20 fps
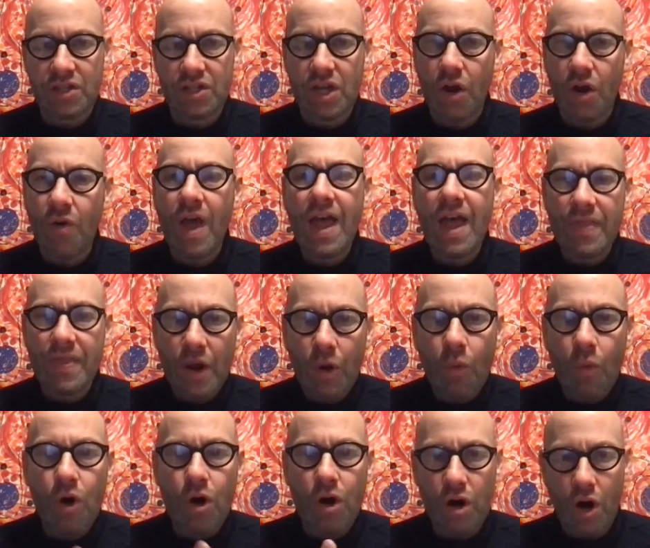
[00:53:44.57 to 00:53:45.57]
So there
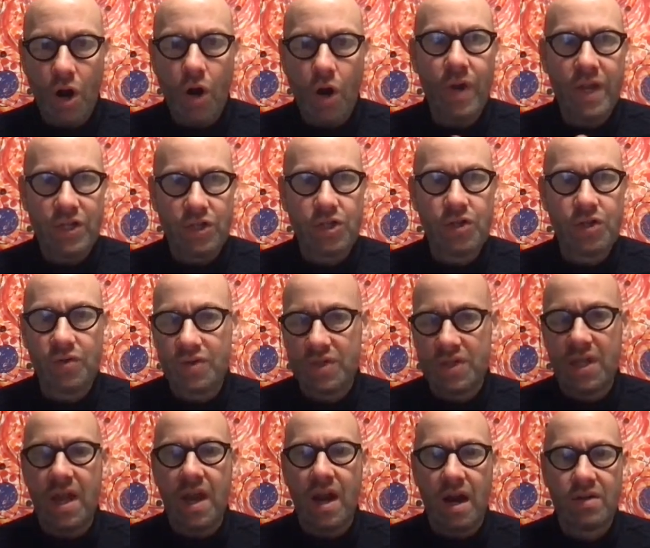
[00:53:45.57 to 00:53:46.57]
were always
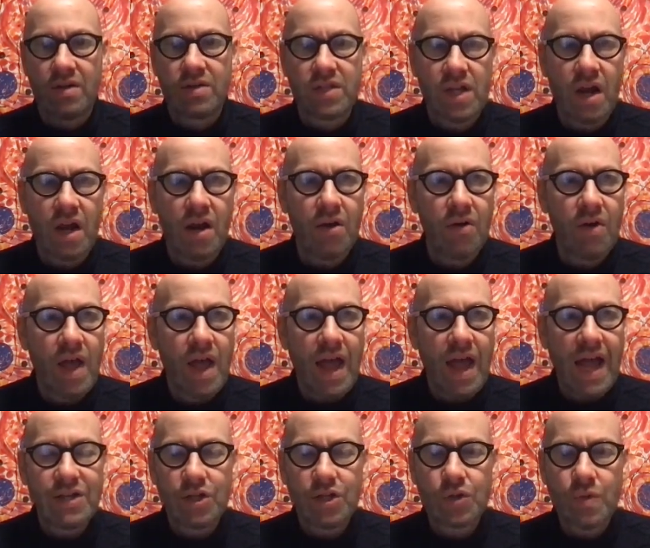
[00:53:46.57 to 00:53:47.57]
Jews there. So
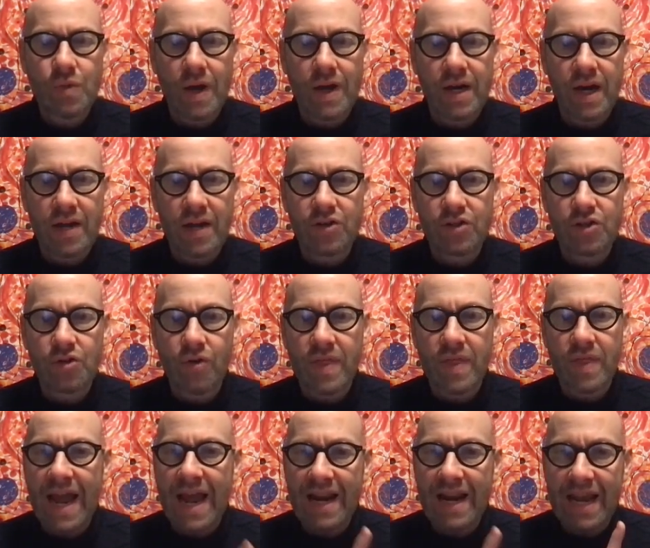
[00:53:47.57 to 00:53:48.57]
I just wanted to underscore
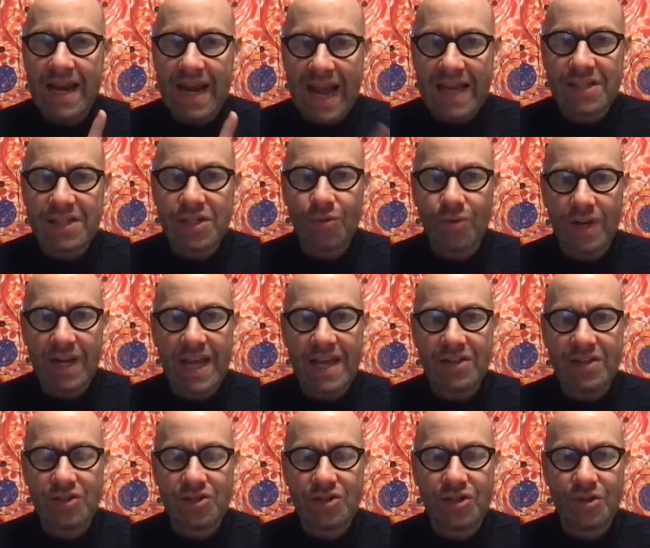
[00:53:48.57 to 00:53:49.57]
that. And as it
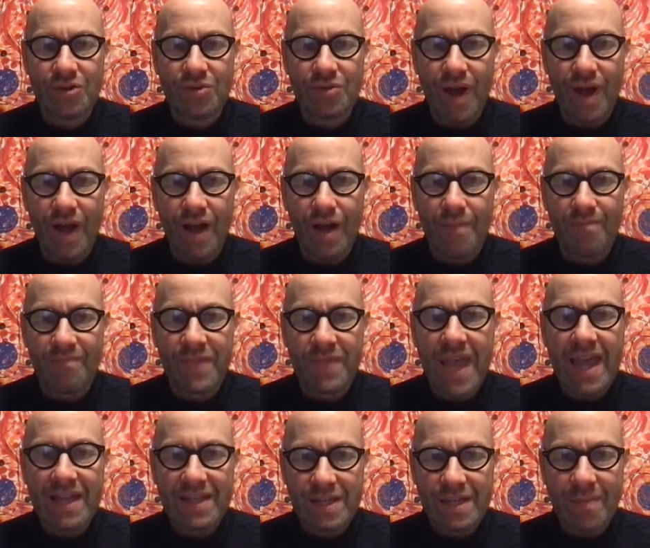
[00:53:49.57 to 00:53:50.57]
relates to
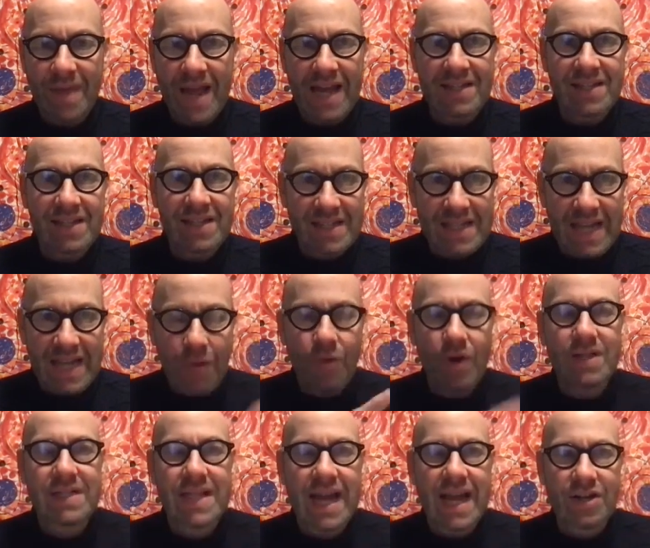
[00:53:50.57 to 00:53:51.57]
Damascus, I
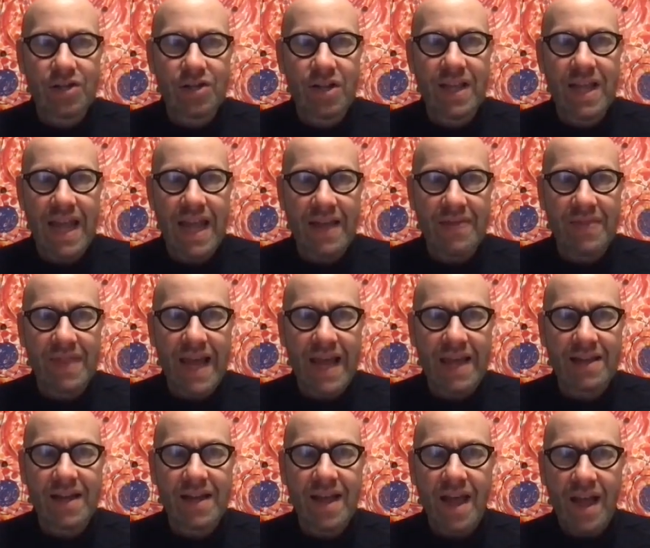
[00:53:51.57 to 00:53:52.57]
was actually at
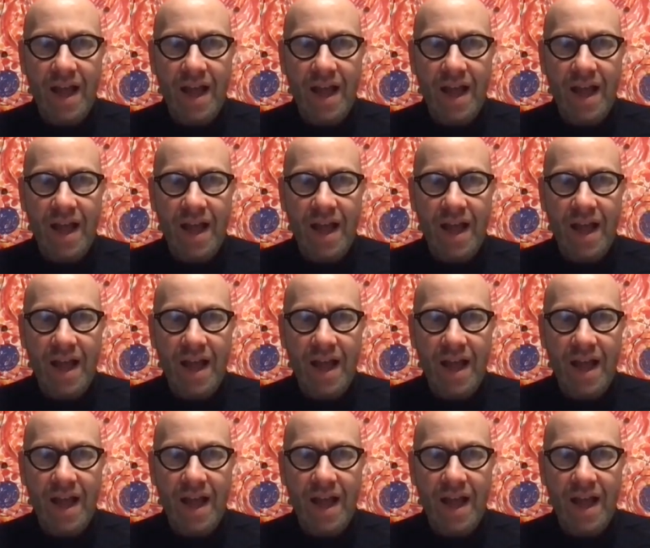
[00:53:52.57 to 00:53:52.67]
that